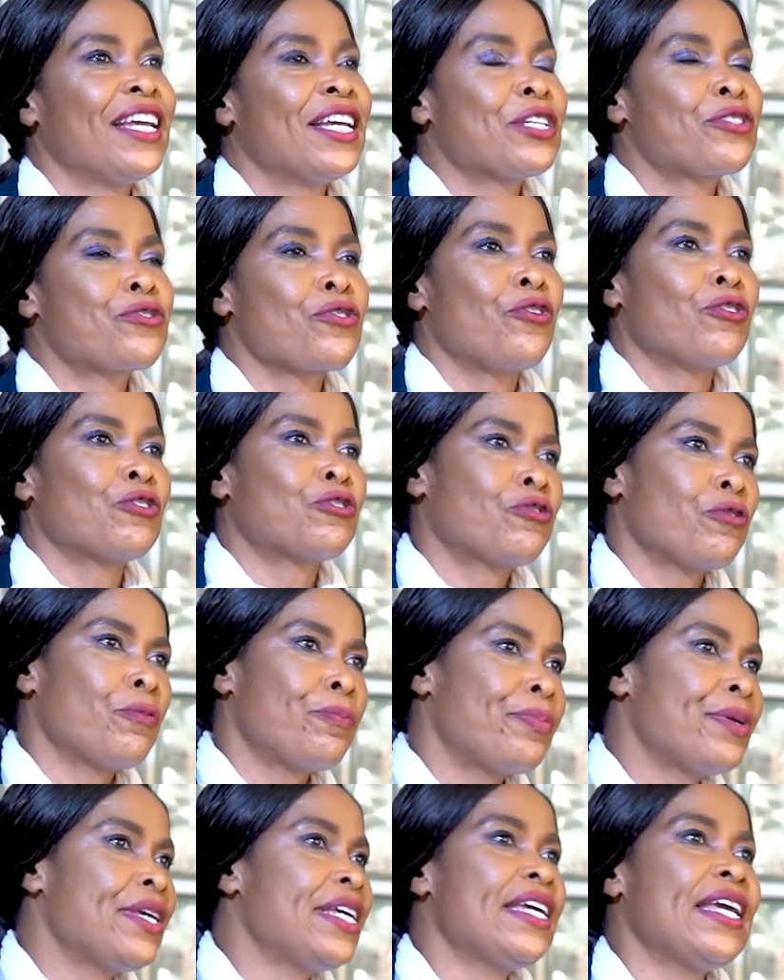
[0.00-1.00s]
So to
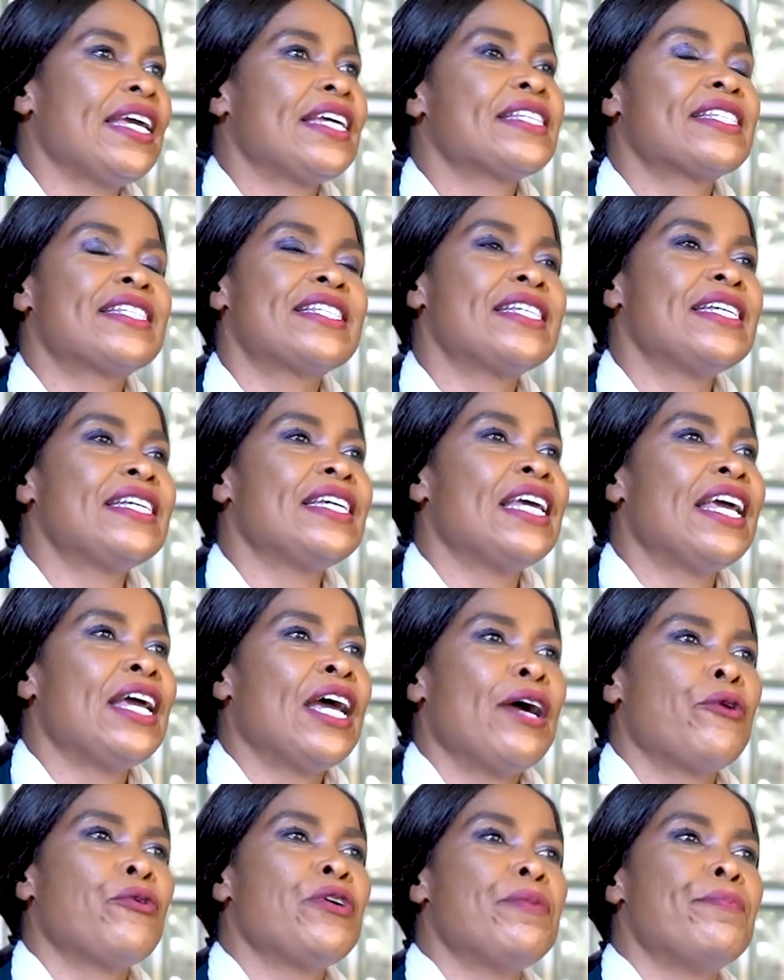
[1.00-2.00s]
PNC,
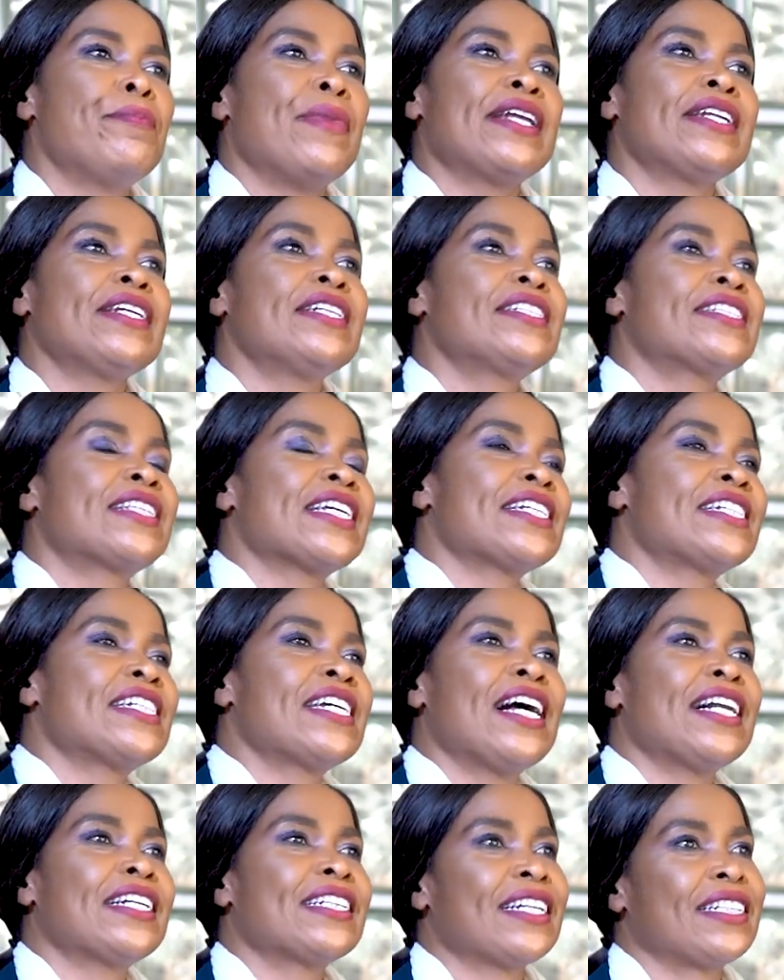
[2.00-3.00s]
we manage that
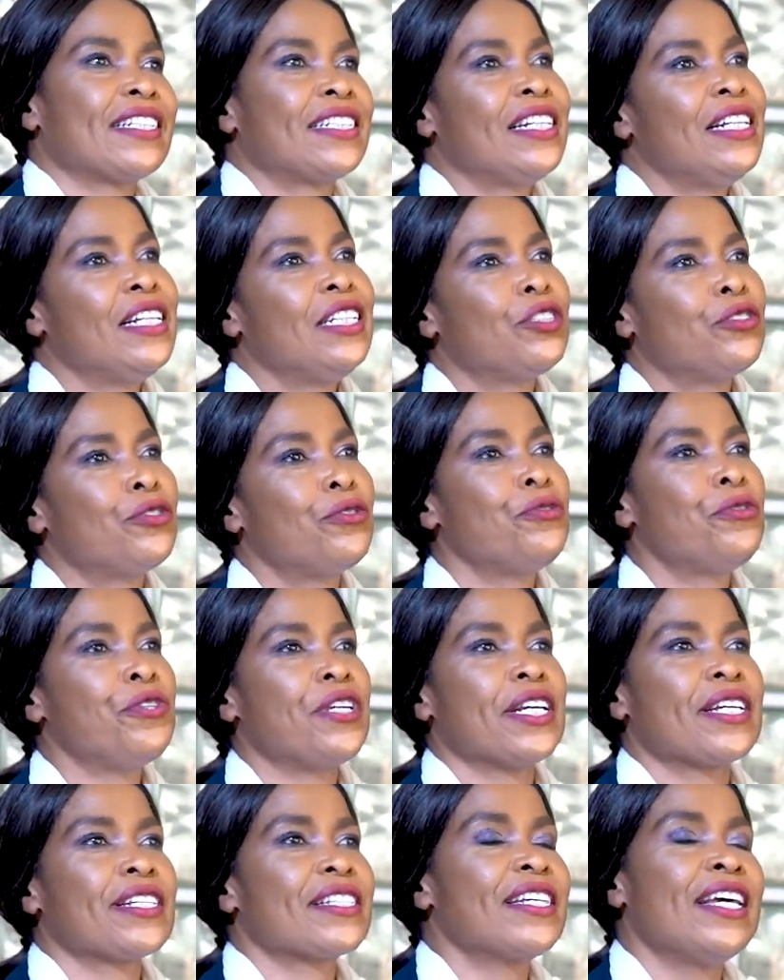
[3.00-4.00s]
child until 2
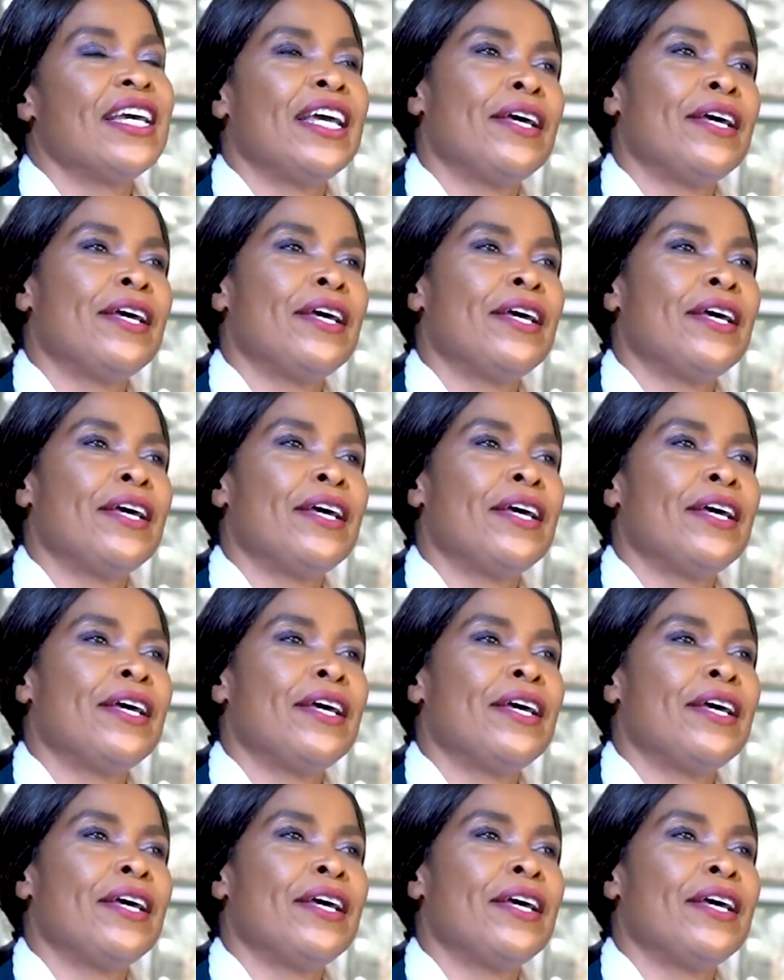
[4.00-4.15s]
years